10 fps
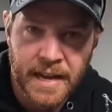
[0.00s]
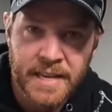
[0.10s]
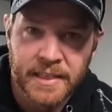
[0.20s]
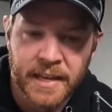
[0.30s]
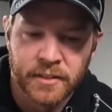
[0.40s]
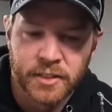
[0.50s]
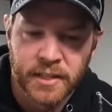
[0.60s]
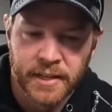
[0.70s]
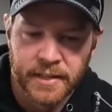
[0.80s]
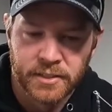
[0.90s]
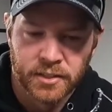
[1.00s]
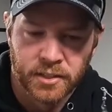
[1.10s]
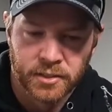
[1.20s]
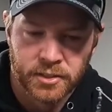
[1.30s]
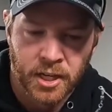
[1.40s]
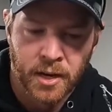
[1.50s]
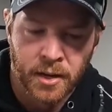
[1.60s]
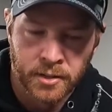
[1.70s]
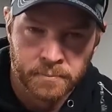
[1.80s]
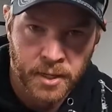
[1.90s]
8-ounce heads on
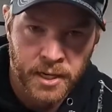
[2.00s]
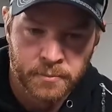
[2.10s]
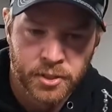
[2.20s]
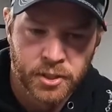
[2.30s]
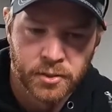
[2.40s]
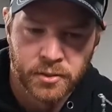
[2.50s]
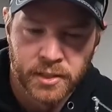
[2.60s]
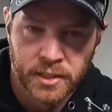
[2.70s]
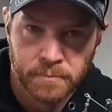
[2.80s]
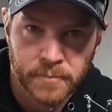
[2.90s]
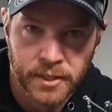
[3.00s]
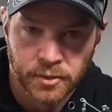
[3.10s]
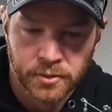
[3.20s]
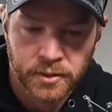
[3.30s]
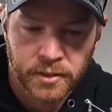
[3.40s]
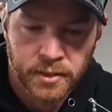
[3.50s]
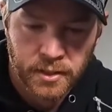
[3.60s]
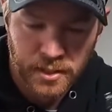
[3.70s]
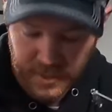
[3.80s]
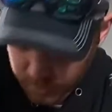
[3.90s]
the bottom 2 in the middle,
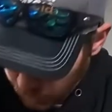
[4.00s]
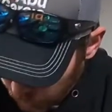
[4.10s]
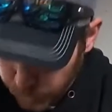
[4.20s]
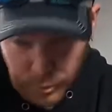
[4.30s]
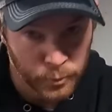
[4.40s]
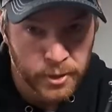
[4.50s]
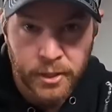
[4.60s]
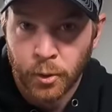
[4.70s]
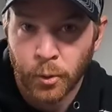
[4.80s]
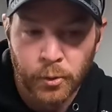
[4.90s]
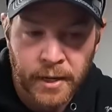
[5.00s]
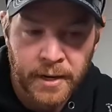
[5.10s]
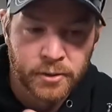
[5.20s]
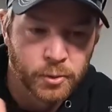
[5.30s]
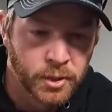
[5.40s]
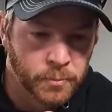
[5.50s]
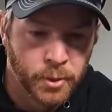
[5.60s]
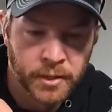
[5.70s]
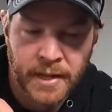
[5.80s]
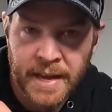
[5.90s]
or 3 1/4 ounce, or you can
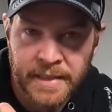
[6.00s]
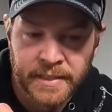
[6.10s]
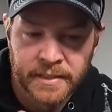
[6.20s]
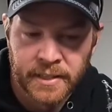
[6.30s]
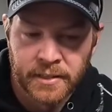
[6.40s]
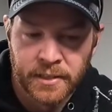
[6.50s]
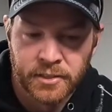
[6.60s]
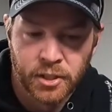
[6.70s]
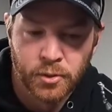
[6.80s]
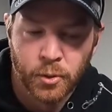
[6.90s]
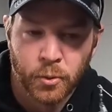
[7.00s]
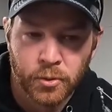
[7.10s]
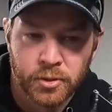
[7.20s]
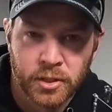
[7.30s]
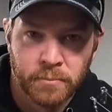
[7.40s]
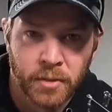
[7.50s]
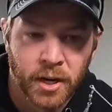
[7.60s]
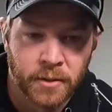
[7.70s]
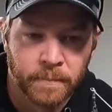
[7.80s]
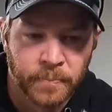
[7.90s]
put an 1/8 in there and then 2 quarters on the
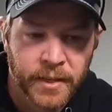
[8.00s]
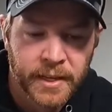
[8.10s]
bottom.